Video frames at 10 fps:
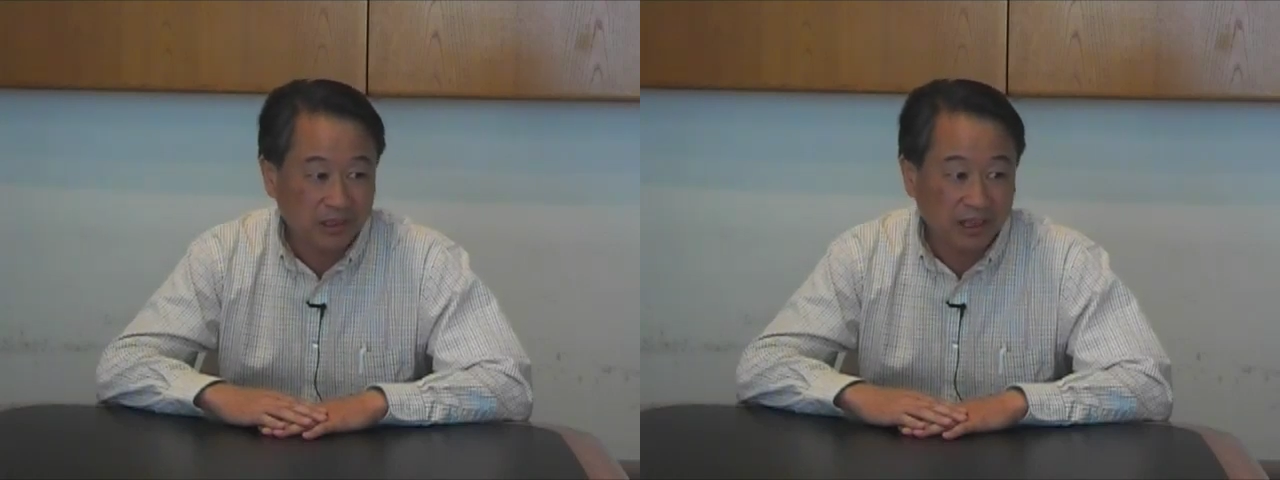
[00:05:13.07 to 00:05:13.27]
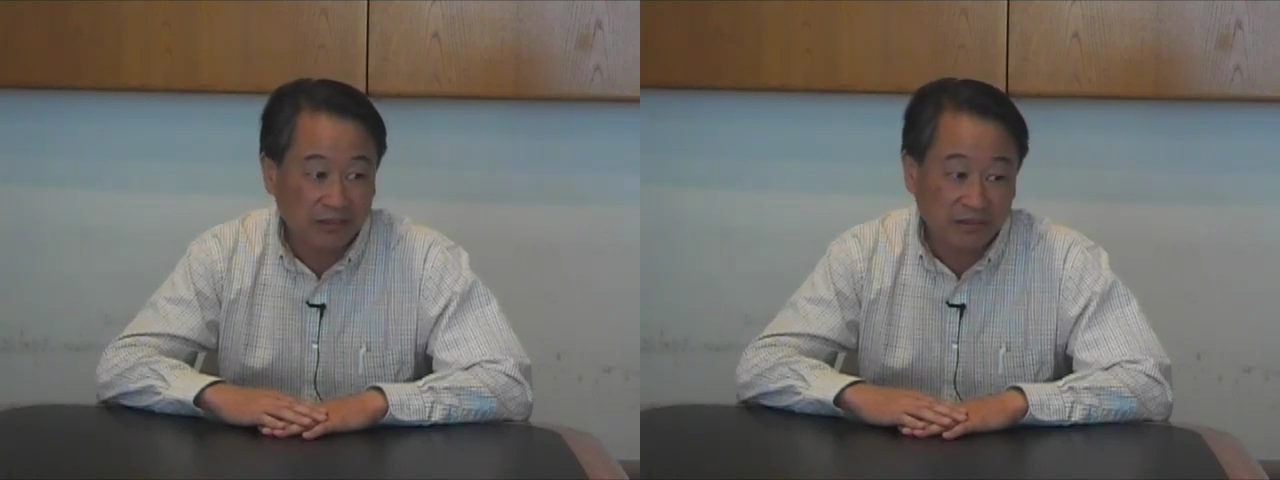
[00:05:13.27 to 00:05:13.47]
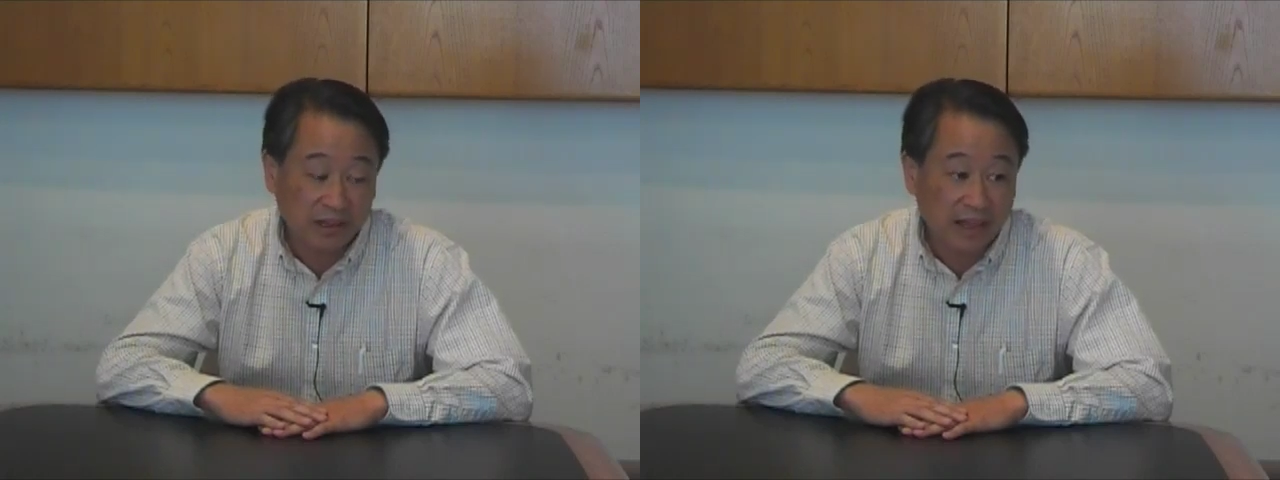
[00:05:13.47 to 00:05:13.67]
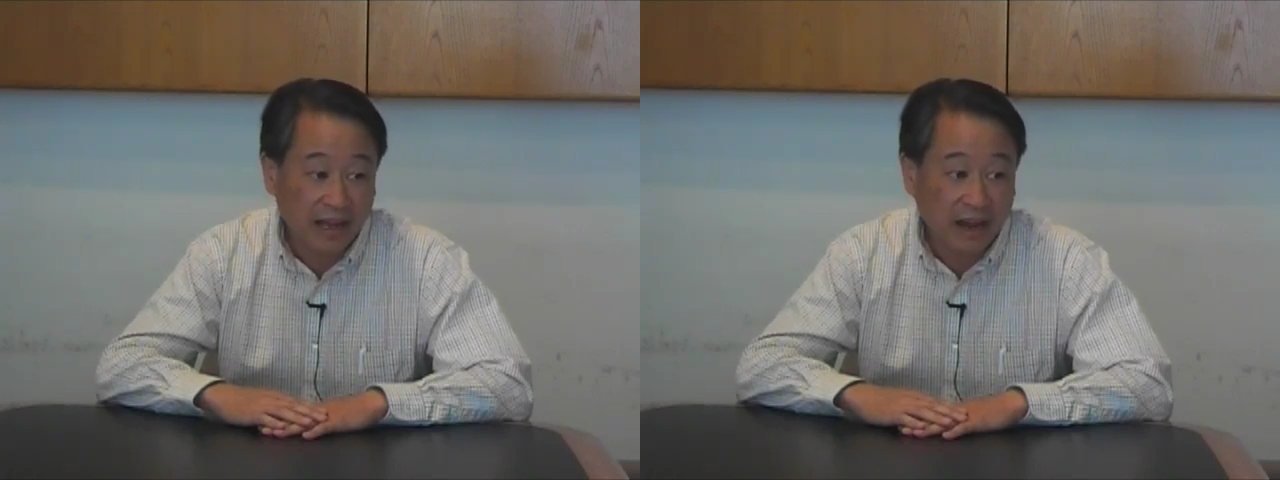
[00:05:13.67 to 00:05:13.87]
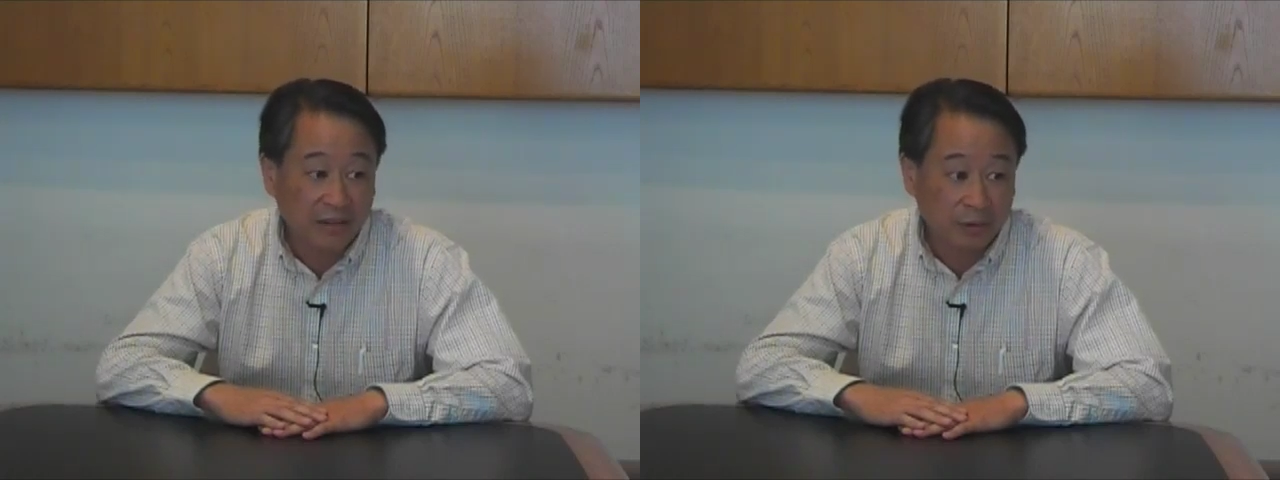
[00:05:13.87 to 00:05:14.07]
uh, fund
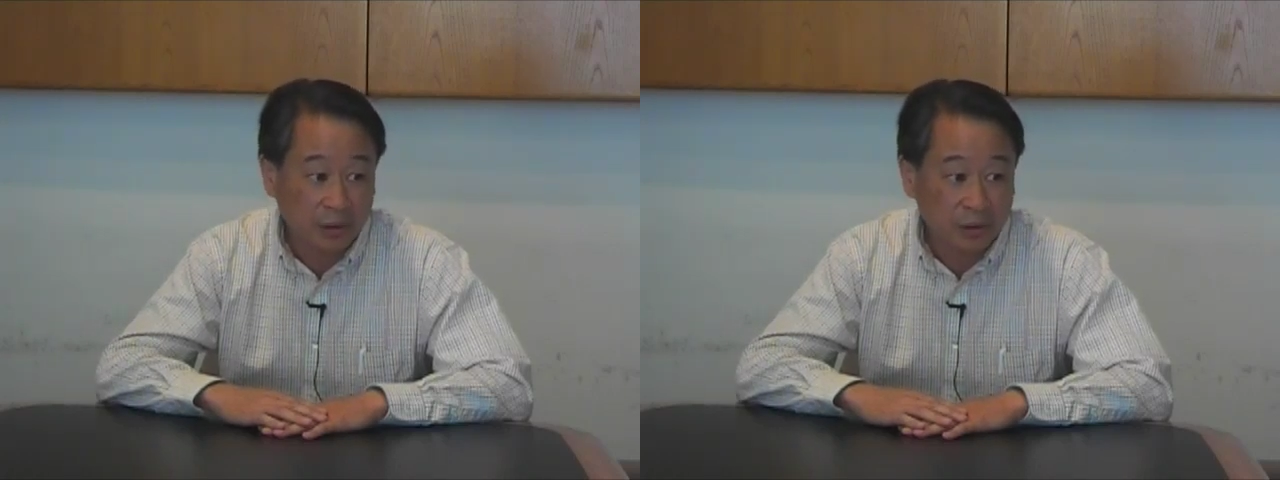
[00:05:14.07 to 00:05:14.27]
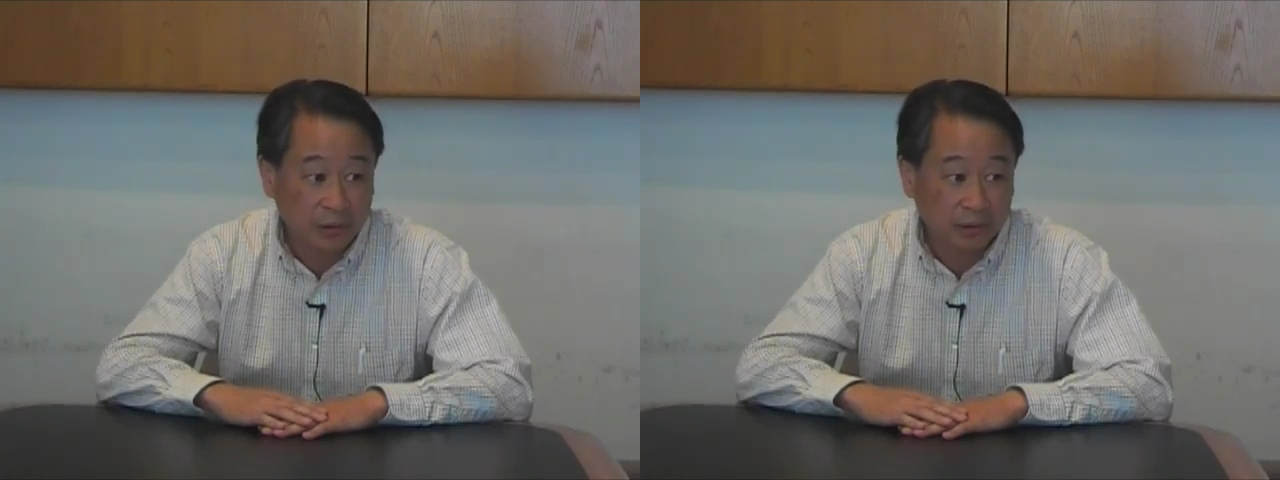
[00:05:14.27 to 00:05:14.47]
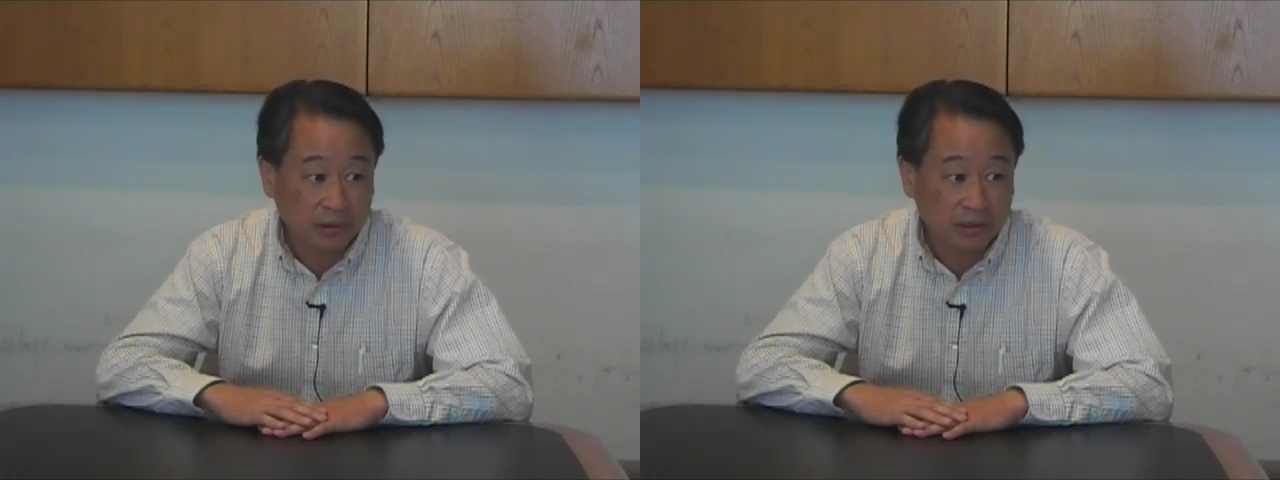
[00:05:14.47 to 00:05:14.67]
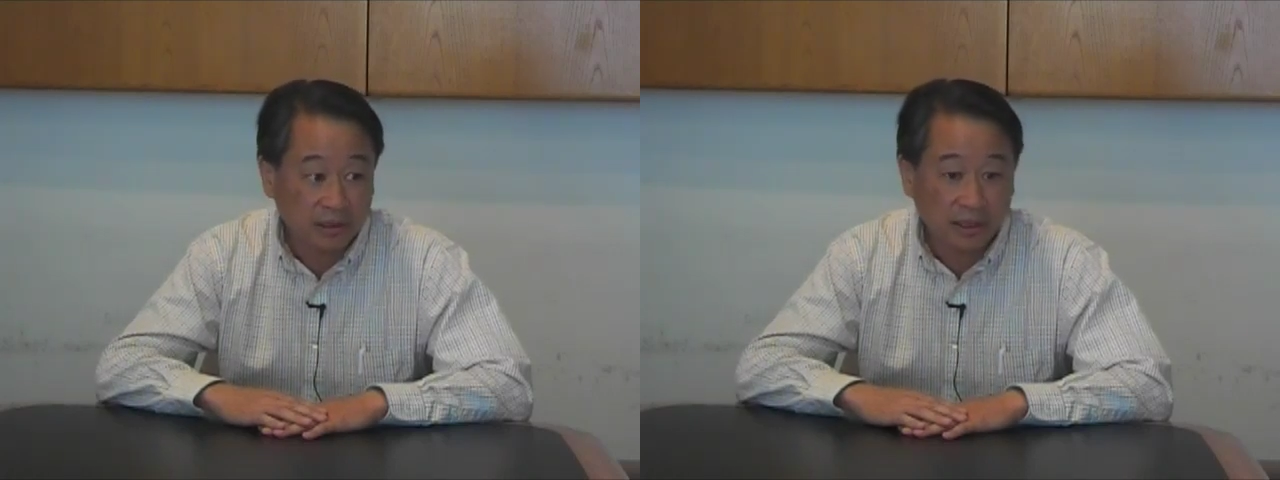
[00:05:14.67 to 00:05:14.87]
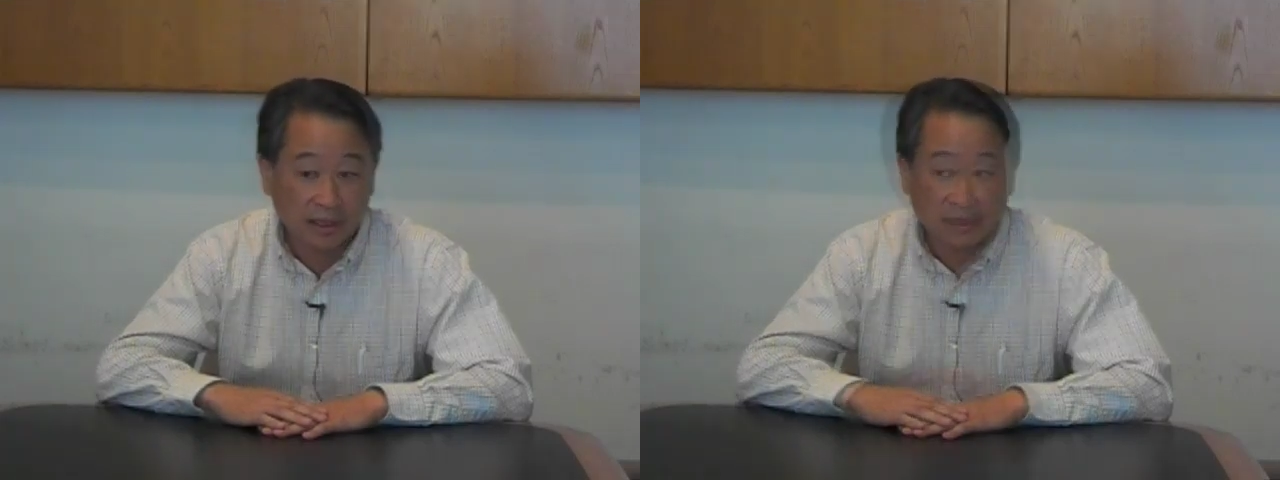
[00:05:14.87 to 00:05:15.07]
that on their own.
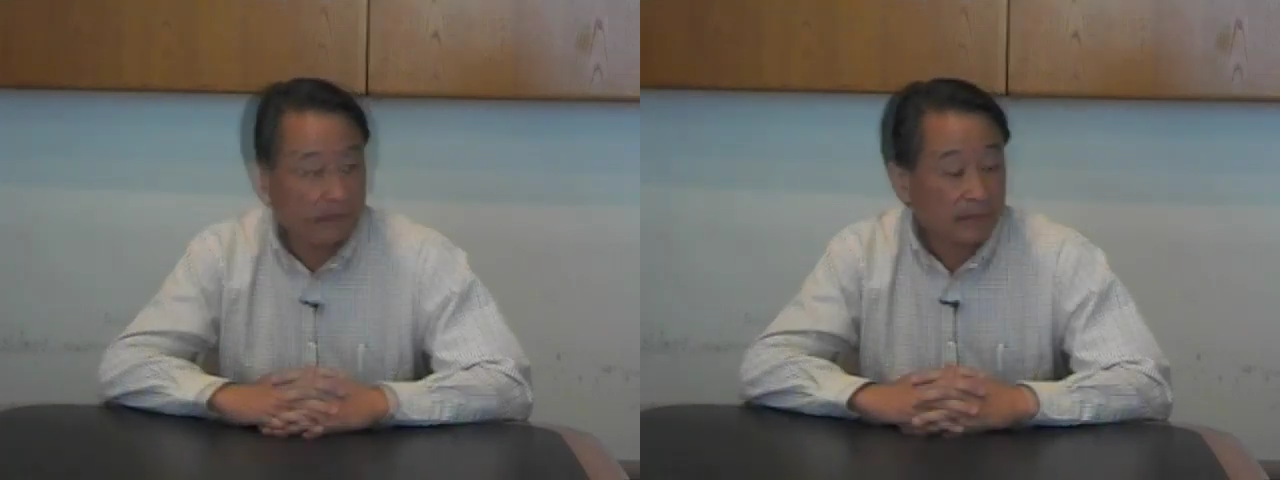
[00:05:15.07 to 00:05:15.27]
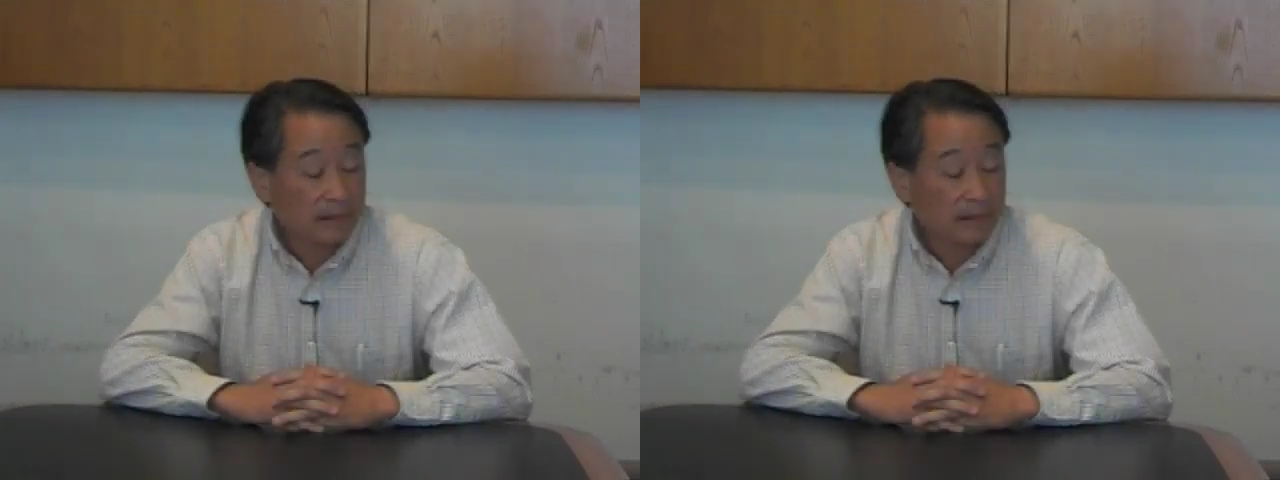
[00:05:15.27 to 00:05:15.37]
Um, when